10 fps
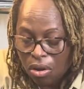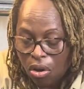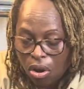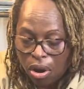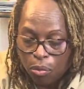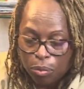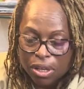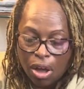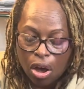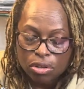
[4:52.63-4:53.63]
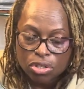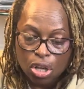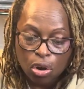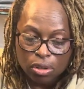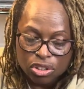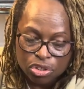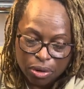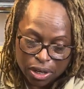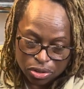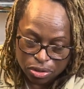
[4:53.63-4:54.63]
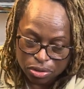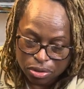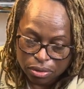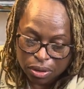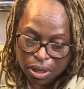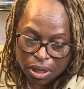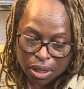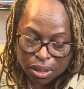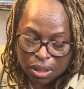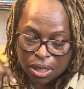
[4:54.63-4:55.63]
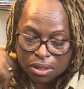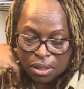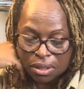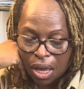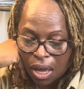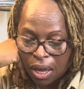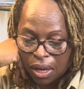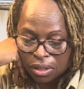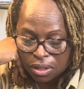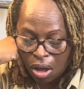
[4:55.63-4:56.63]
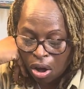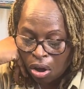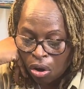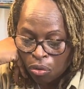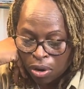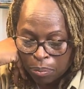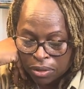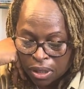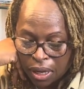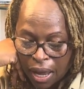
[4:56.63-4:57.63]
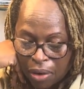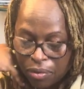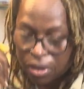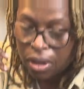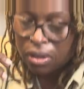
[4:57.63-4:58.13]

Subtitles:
are what we call stolen treasures. These designs all represent Africa.